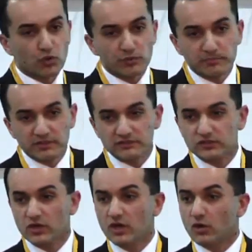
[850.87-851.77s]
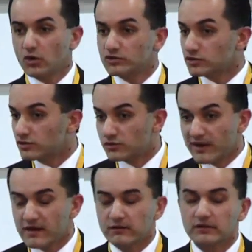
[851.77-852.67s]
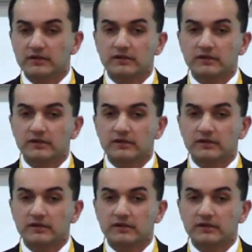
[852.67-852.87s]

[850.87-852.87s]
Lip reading: or built or turned around.